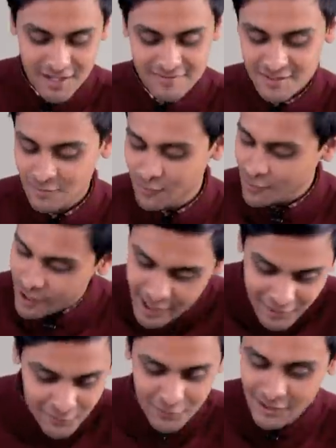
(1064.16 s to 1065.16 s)
we have some
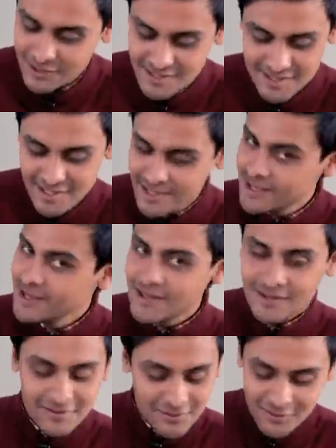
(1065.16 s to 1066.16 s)
white ones.
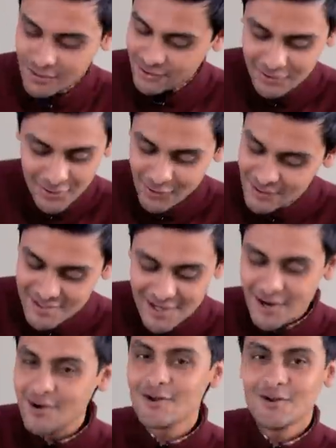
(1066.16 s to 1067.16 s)
Those are a